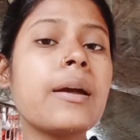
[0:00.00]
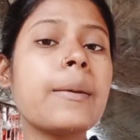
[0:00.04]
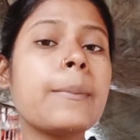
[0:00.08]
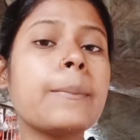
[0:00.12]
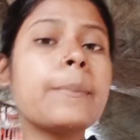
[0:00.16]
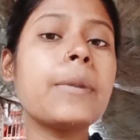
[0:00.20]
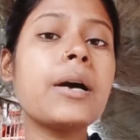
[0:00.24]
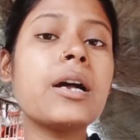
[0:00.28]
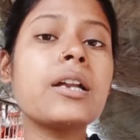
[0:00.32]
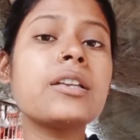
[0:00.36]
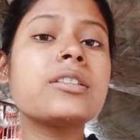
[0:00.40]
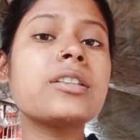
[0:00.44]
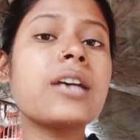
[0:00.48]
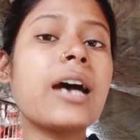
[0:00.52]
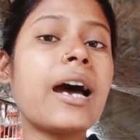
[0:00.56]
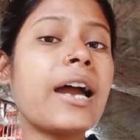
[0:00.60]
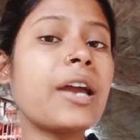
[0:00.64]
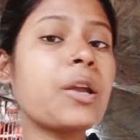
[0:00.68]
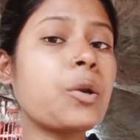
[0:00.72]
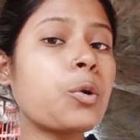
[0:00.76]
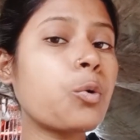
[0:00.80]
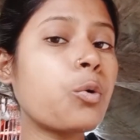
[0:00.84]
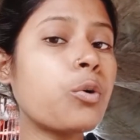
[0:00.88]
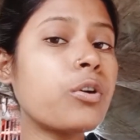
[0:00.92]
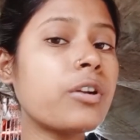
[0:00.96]
but I
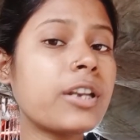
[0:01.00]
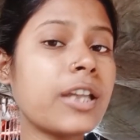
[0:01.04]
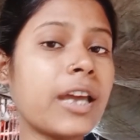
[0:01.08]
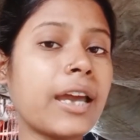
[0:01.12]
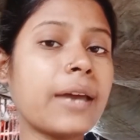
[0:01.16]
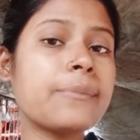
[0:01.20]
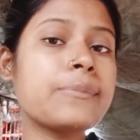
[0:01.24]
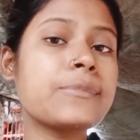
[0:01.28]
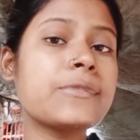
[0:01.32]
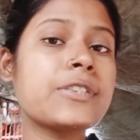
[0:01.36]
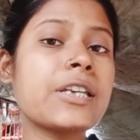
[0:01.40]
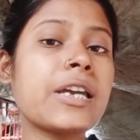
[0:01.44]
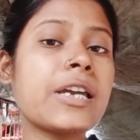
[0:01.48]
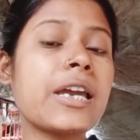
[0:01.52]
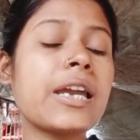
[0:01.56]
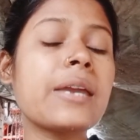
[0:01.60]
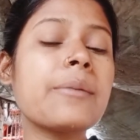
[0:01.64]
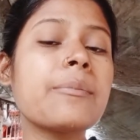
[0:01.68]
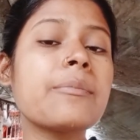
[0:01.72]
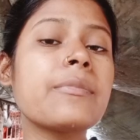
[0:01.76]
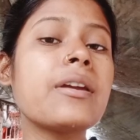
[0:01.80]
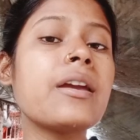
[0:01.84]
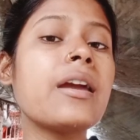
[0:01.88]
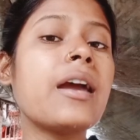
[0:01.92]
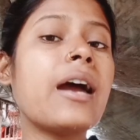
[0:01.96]
don't have
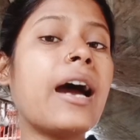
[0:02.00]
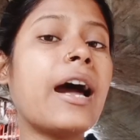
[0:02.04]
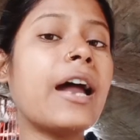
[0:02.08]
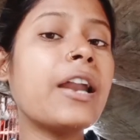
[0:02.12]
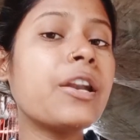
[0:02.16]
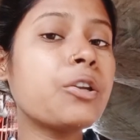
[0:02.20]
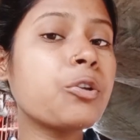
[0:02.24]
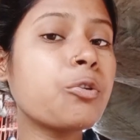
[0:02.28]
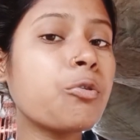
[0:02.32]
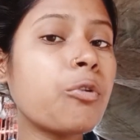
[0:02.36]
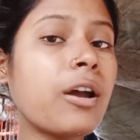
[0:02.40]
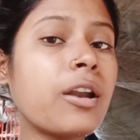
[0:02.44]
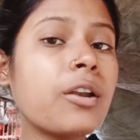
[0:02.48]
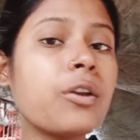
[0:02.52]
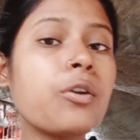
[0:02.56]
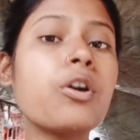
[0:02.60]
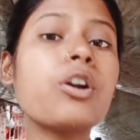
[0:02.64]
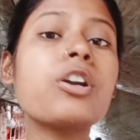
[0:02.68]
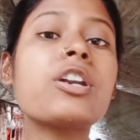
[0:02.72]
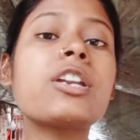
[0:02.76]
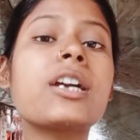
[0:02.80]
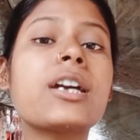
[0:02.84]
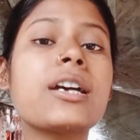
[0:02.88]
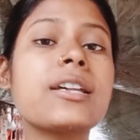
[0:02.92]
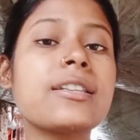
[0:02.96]
time, and you are
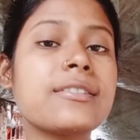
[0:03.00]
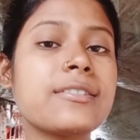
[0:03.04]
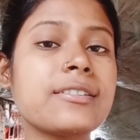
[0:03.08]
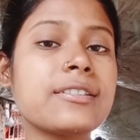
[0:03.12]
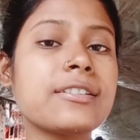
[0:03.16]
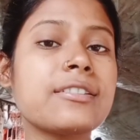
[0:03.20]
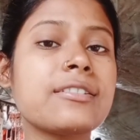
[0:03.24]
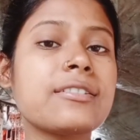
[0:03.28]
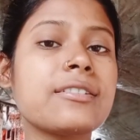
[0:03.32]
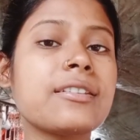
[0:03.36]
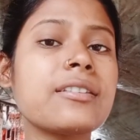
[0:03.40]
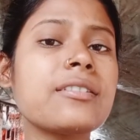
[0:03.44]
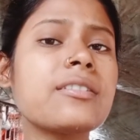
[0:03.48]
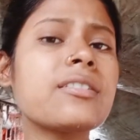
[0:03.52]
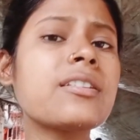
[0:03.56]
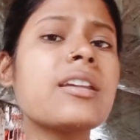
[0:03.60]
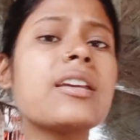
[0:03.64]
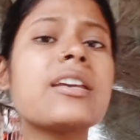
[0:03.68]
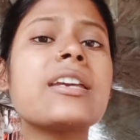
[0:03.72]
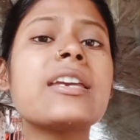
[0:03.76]
not consistent,